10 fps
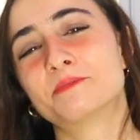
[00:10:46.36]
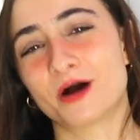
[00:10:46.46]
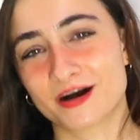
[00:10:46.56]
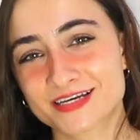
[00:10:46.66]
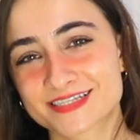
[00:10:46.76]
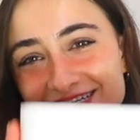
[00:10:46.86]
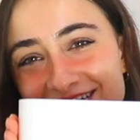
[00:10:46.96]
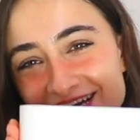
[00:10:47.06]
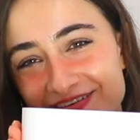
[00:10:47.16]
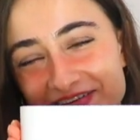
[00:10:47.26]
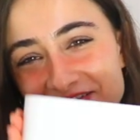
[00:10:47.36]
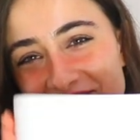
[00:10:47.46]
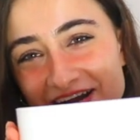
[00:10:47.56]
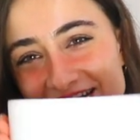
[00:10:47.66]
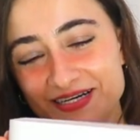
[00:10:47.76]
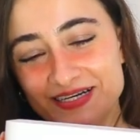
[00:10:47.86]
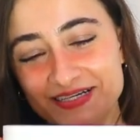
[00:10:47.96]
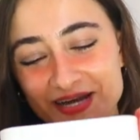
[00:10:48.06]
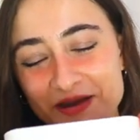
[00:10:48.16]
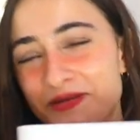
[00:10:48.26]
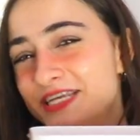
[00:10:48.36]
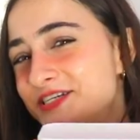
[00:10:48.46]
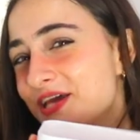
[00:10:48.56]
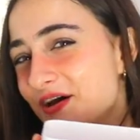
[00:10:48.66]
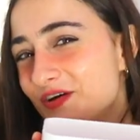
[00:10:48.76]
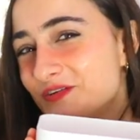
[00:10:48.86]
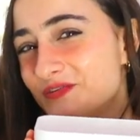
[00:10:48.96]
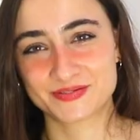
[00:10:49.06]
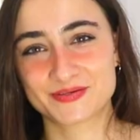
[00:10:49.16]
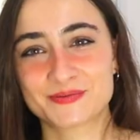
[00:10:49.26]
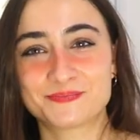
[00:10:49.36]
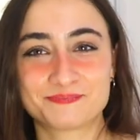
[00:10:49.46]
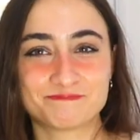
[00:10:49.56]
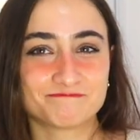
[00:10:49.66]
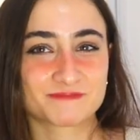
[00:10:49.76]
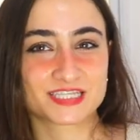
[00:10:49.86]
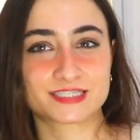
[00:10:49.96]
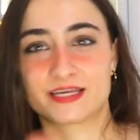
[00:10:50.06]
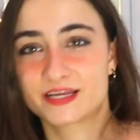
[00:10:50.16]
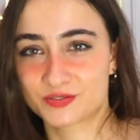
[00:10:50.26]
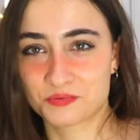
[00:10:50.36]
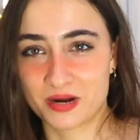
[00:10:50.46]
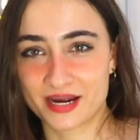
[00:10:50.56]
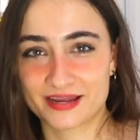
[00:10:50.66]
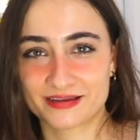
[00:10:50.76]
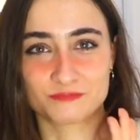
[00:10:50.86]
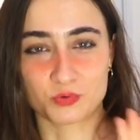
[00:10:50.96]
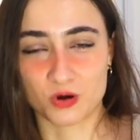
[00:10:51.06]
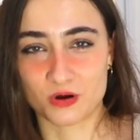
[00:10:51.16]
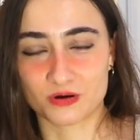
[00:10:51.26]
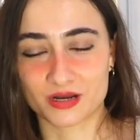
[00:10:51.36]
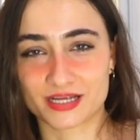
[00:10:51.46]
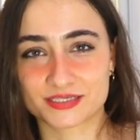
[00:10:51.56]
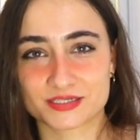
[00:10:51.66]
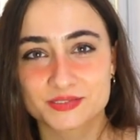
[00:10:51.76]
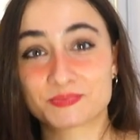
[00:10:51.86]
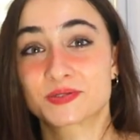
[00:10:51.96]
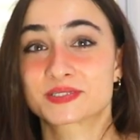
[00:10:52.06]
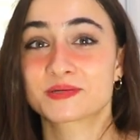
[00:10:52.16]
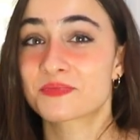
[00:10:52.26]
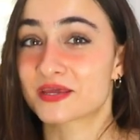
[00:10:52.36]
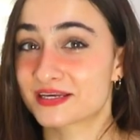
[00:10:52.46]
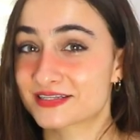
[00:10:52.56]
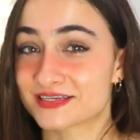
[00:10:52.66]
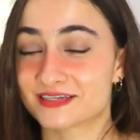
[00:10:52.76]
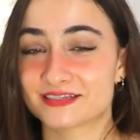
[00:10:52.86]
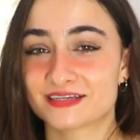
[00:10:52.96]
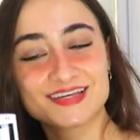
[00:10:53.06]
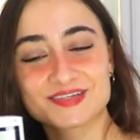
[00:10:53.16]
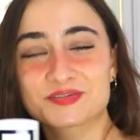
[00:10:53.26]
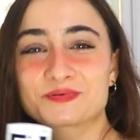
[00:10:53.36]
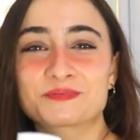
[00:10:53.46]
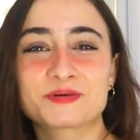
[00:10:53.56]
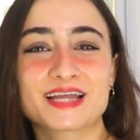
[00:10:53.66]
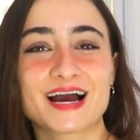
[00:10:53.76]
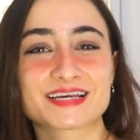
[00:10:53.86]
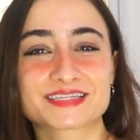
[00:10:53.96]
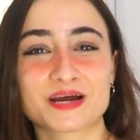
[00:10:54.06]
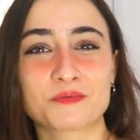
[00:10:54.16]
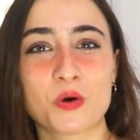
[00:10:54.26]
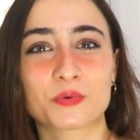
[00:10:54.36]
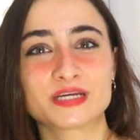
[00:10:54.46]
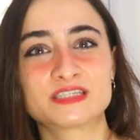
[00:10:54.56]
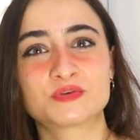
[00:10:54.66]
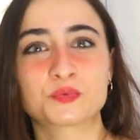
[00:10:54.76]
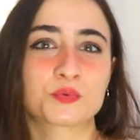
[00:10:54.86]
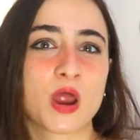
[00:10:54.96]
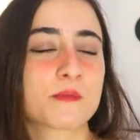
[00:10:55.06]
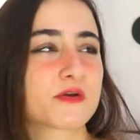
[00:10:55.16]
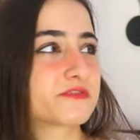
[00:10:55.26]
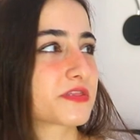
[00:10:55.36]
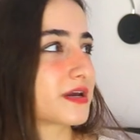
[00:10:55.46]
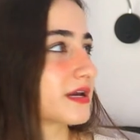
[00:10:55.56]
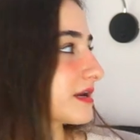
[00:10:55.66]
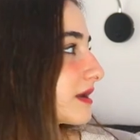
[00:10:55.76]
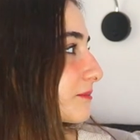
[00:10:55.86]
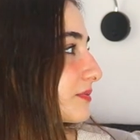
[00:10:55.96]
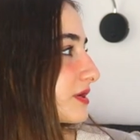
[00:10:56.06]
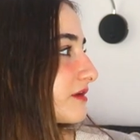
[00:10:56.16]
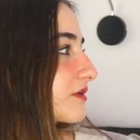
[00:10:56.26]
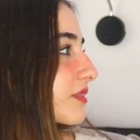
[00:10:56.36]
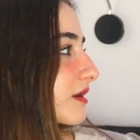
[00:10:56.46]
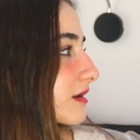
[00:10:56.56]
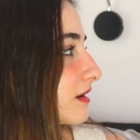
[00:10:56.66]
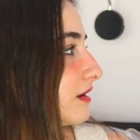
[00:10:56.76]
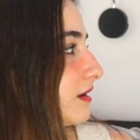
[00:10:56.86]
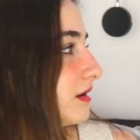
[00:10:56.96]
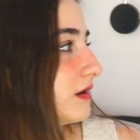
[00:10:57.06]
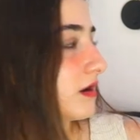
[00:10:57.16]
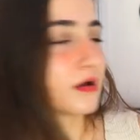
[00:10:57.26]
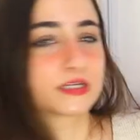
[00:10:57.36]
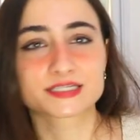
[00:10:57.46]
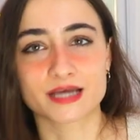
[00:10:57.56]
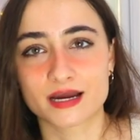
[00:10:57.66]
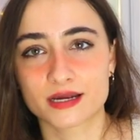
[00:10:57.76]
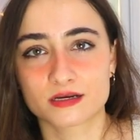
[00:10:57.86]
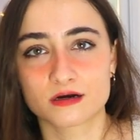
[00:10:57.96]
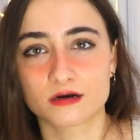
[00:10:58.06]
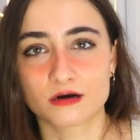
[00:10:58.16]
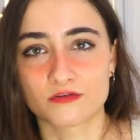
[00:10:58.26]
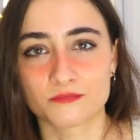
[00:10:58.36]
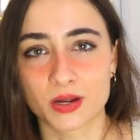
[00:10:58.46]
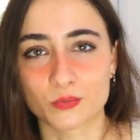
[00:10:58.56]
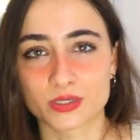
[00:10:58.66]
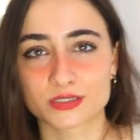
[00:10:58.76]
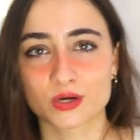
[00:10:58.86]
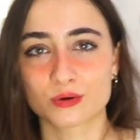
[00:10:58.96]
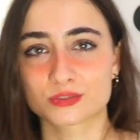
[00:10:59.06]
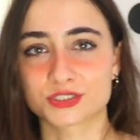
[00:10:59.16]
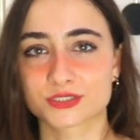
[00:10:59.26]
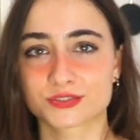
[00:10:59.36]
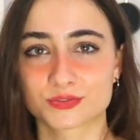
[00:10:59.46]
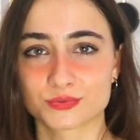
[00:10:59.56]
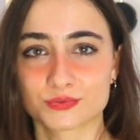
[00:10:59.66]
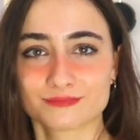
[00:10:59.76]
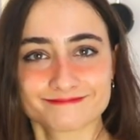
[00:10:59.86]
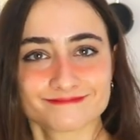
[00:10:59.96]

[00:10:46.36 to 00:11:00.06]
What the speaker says: box, a mini shelf to stick to my wall and just put some things in. So it will be nice and I won't need to grab everything and put everything on the side of my window just to